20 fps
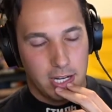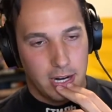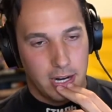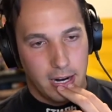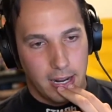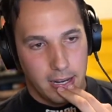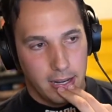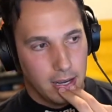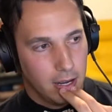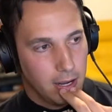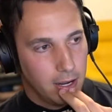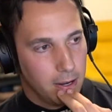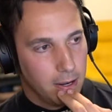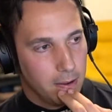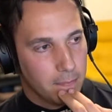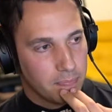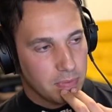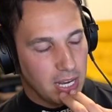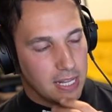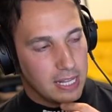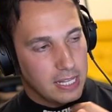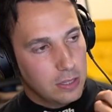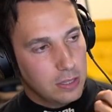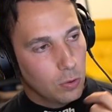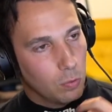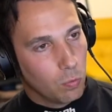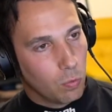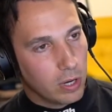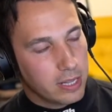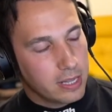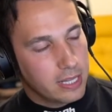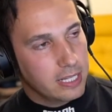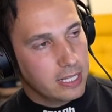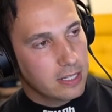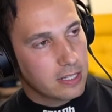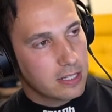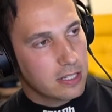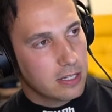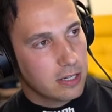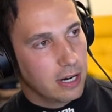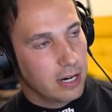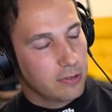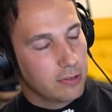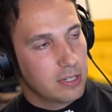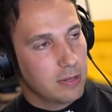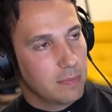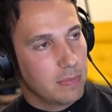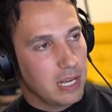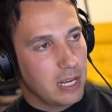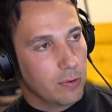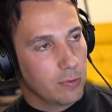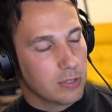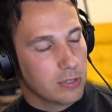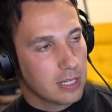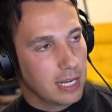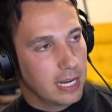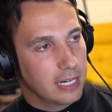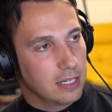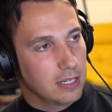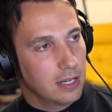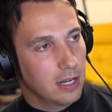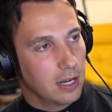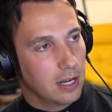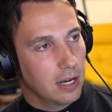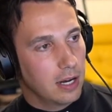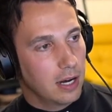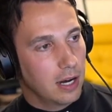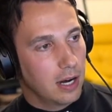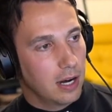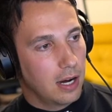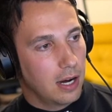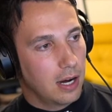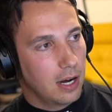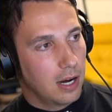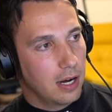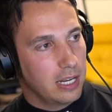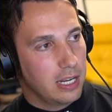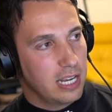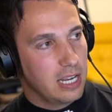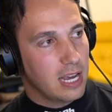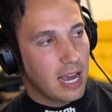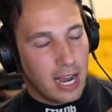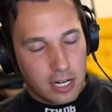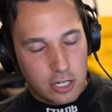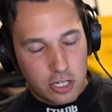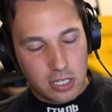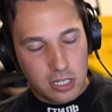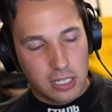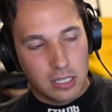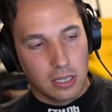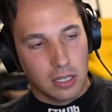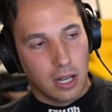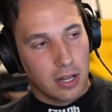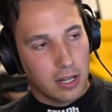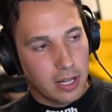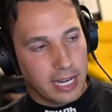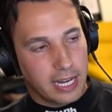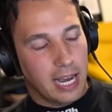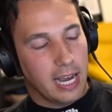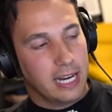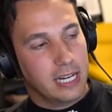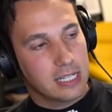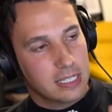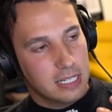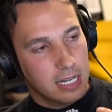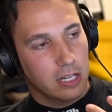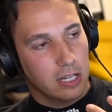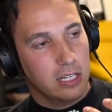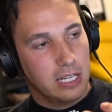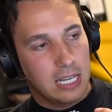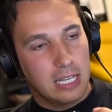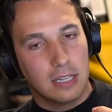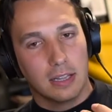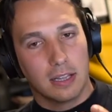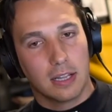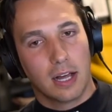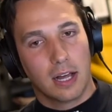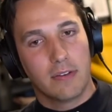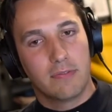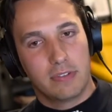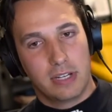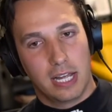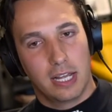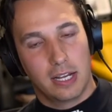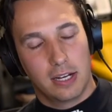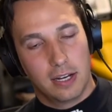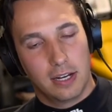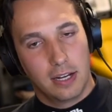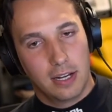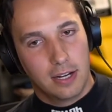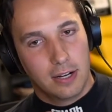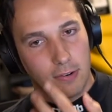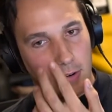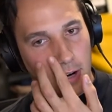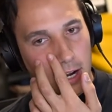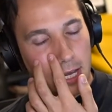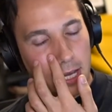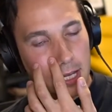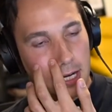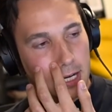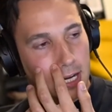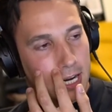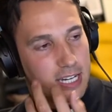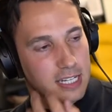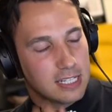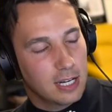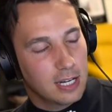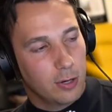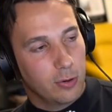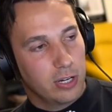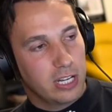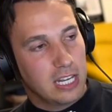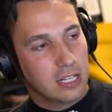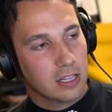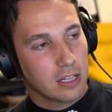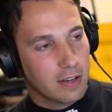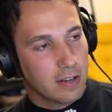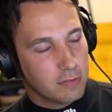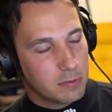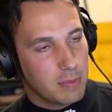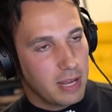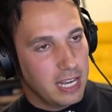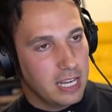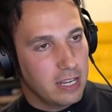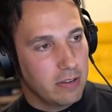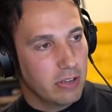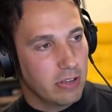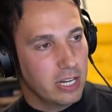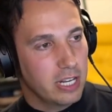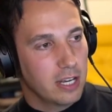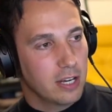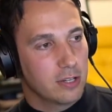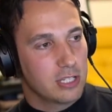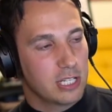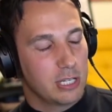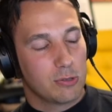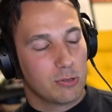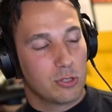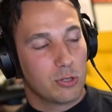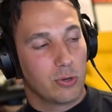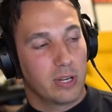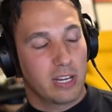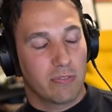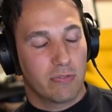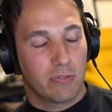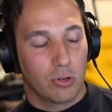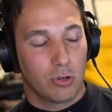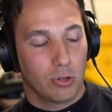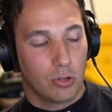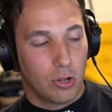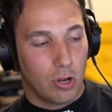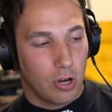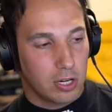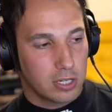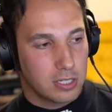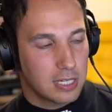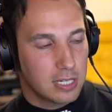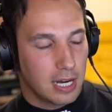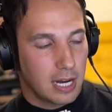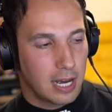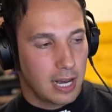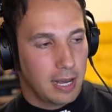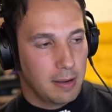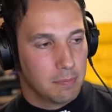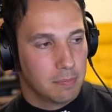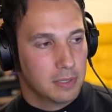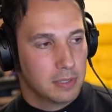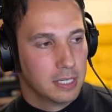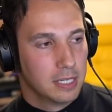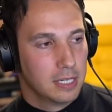And I think the one thing that stood out to me was like, he actually I could tell he loved it, right? I could tell he loved making videos. He was doing it for a long time.